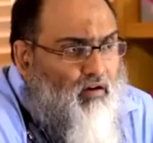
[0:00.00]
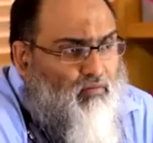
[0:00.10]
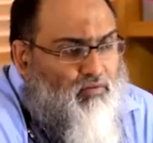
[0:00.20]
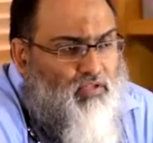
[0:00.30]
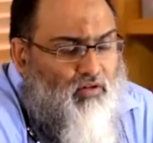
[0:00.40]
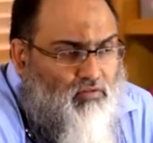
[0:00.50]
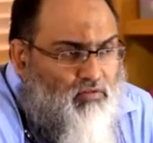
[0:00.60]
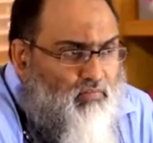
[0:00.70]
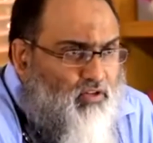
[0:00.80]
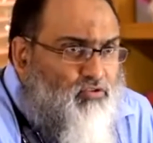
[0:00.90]
We see
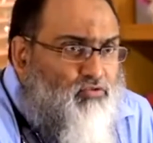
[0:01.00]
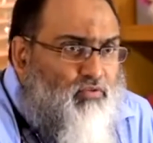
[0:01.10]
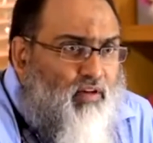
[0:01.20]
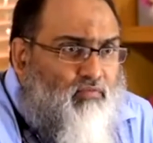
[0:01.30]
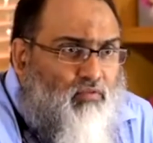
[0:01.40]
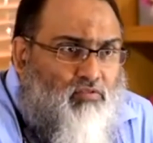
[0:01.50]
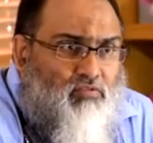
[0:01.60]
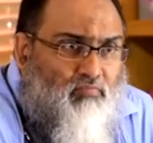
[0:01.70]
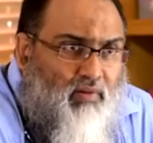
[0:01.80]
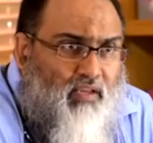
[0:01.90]
lots of patients who have
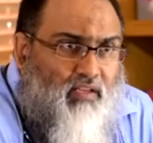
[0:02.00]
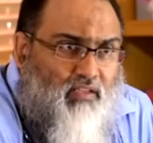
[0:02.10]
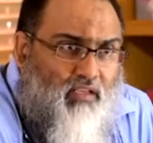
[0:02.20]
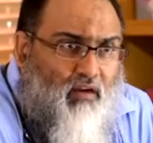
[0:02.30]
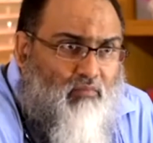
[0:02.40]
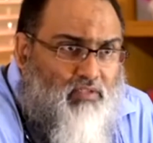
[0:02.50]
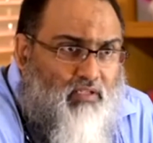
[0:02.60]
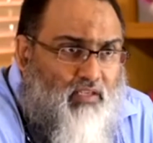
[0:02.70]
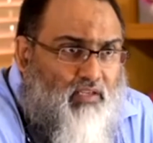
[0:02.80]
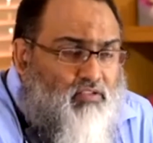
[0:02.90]
lots of pain in the arms
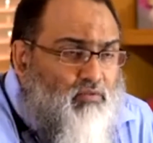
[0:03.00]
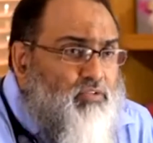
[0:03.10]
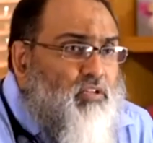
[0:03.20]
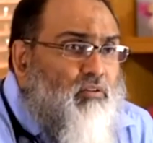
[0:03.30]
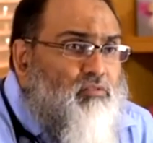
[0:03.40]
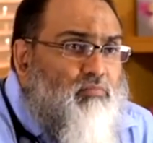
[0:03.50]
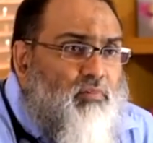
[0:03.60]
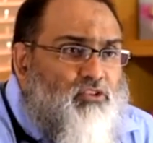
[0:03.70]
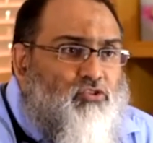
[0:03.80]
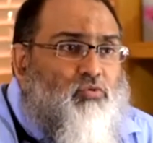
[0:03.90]
and legs. And we see lots of
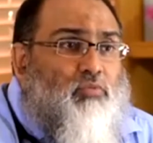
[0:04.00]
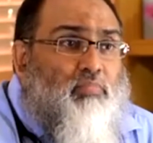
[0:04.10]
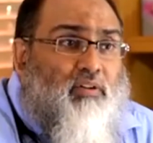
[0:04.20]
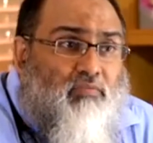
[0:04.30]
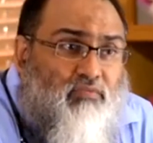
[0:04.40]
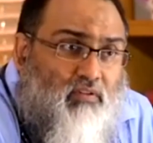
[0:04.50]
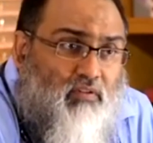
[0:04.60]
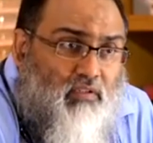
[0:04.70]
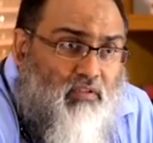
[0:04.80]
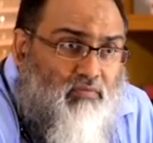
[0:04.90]
patients with
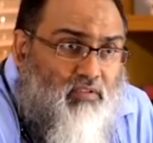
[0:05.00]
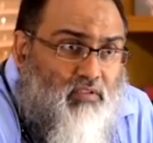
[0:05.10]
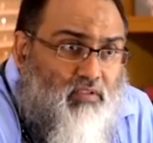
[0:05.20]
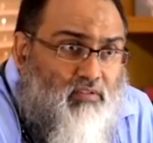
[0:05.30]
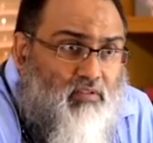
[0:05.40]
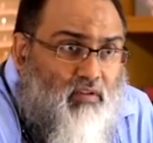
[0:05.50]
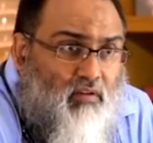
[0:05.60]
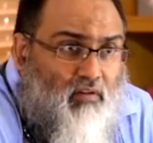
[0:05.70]
peripheral nerve disease.